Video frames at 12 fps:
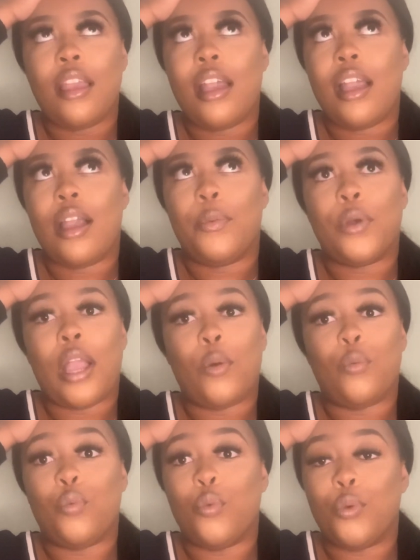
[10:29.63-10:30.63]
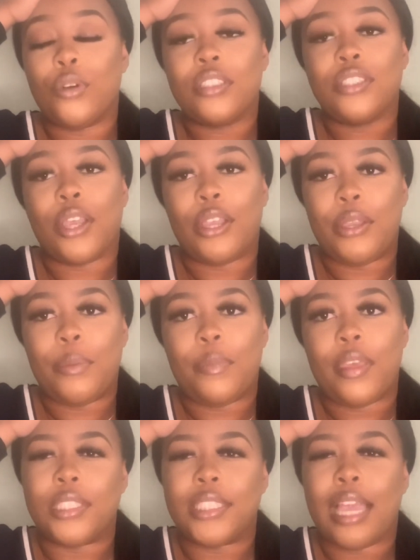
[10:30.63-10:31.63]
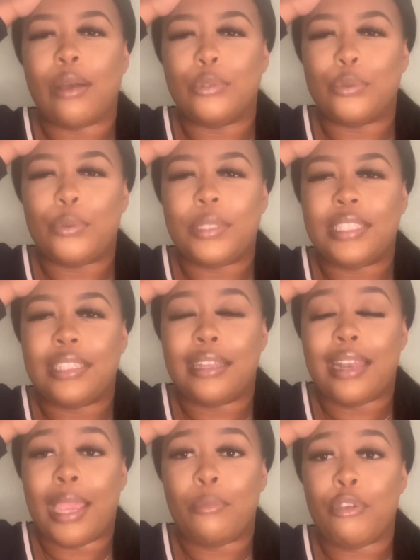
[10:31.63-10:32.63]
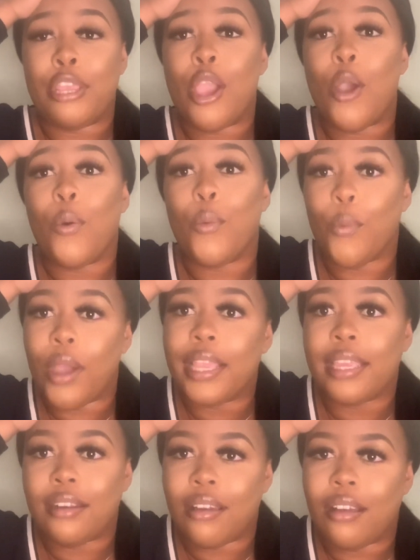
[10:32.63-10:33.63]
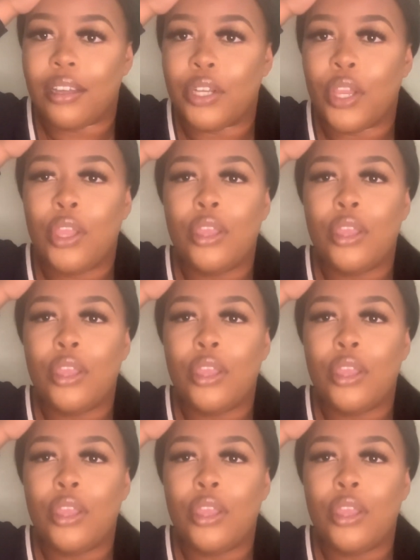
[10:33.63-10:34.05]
I walked home. I was always in the library working hard,